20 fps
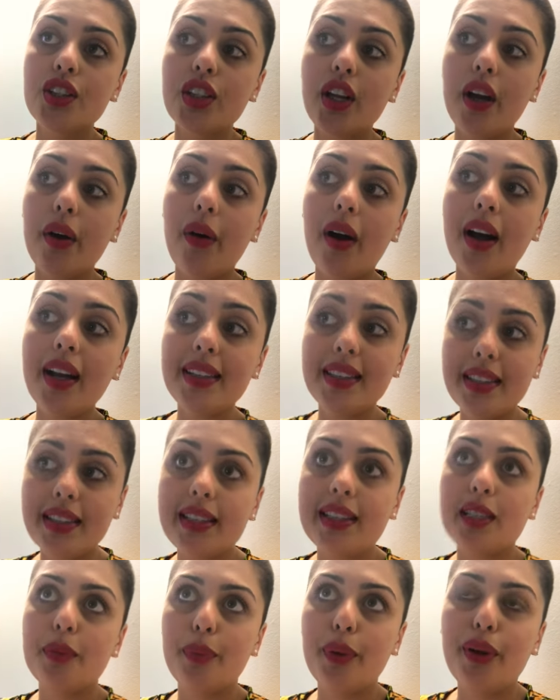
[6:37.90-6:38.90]
So I
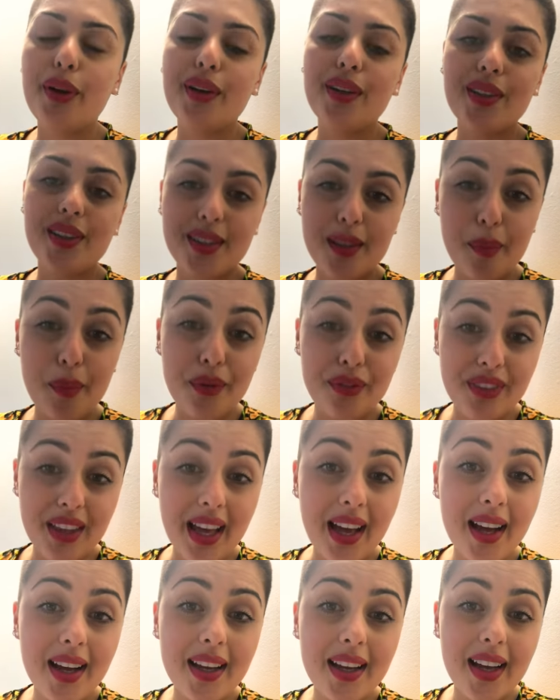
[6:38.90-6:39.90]
did experience some of
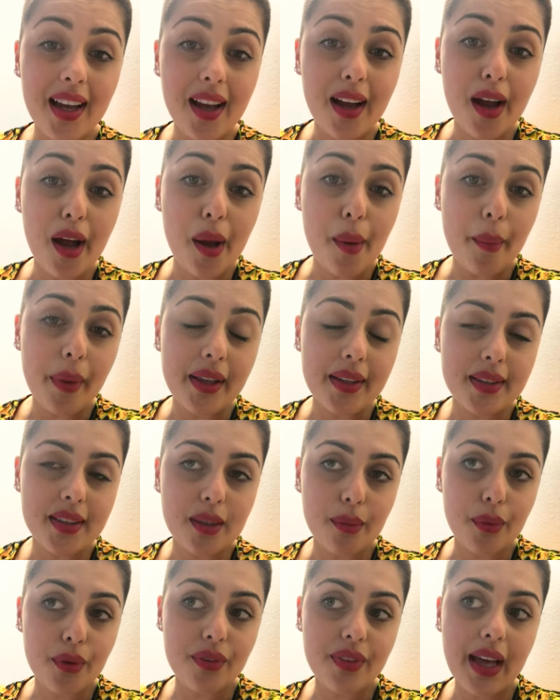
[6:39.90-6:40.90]
that, and
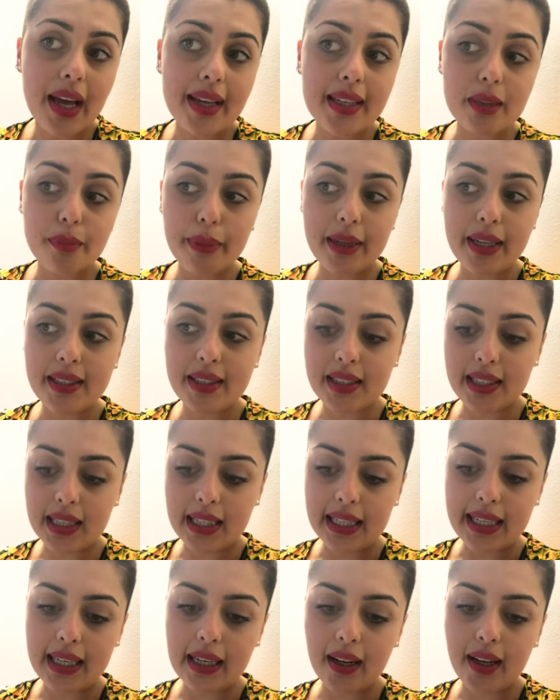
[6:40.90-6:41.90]
some of that is
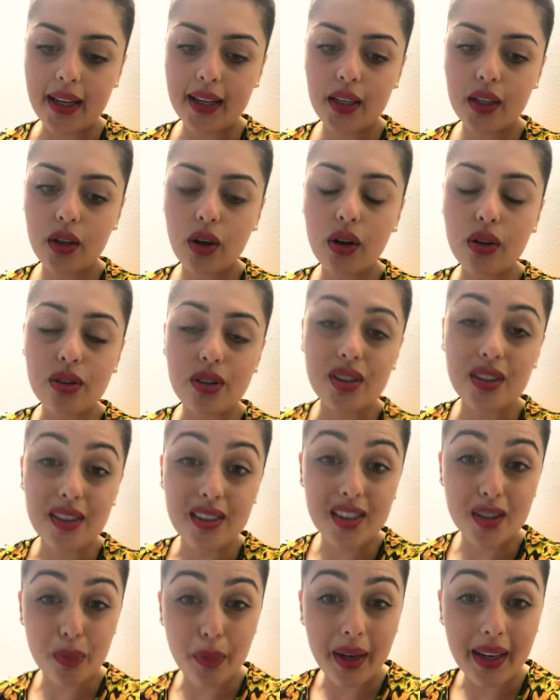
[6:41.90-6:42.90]
basically like
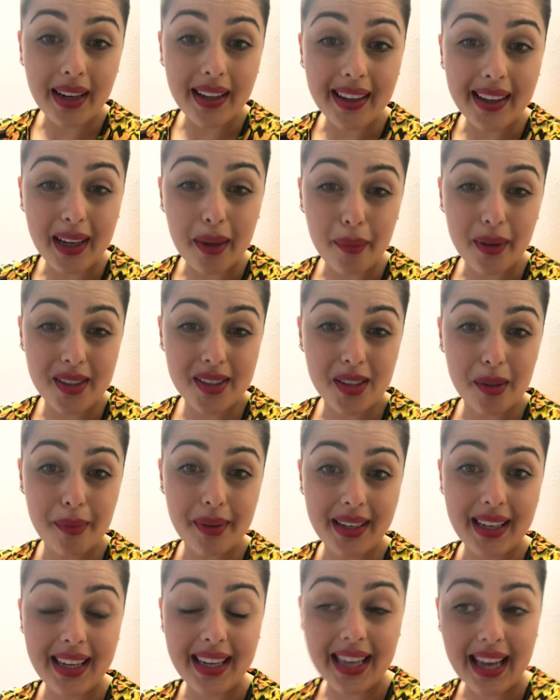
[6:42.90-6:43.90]
constant swelling in my
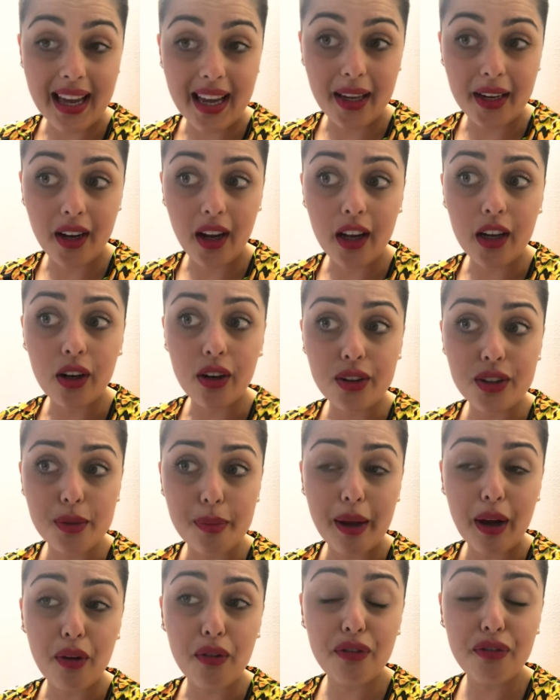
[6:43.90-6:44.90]
stomach again. I looked
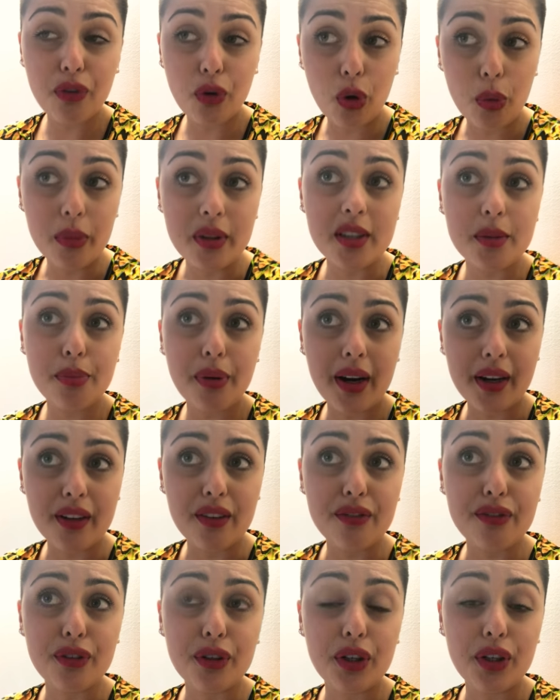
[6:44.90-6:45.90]
about 4 months
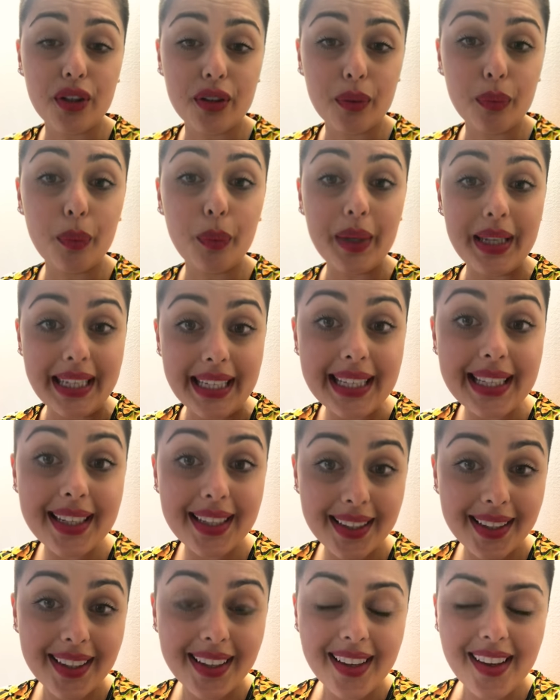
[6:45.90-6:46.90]
pregnant for a good
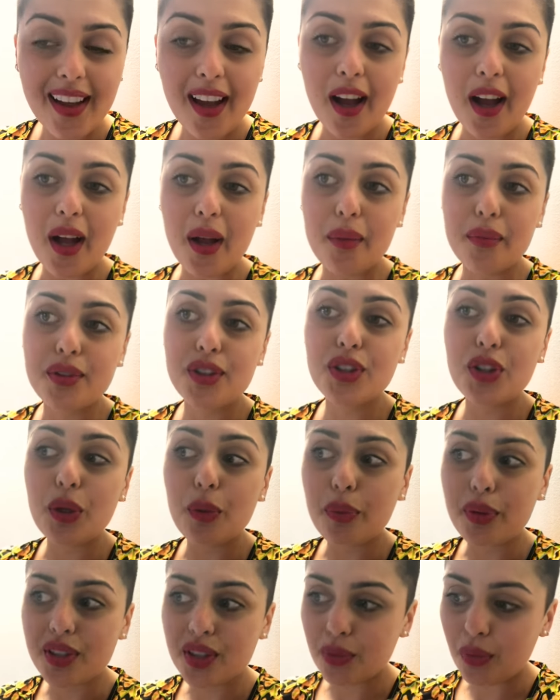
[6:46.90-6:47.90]
week,
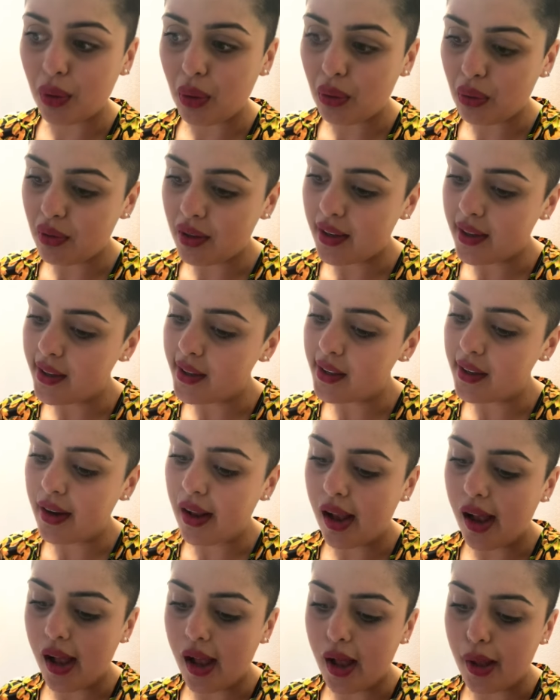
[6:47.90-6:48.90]
super
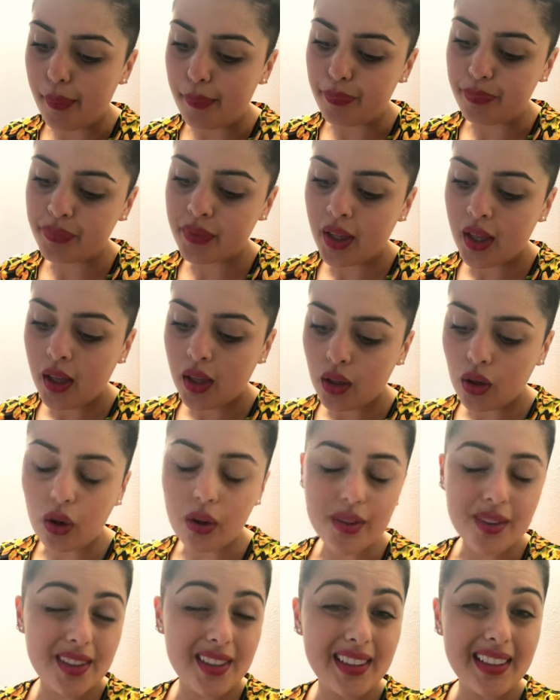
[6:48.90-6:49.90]
swollen,
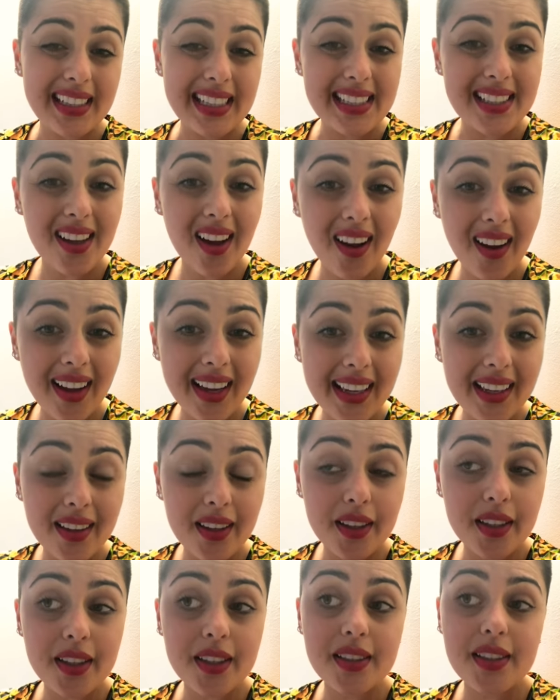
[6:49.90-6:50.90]
constantly
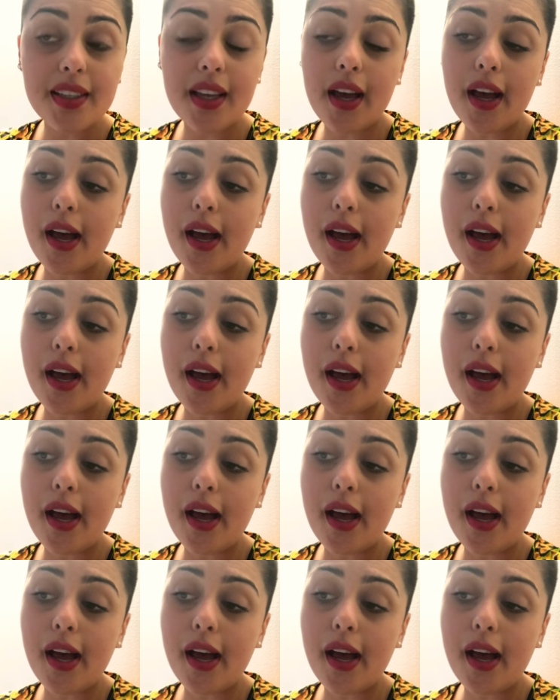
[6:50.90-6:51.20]
tired.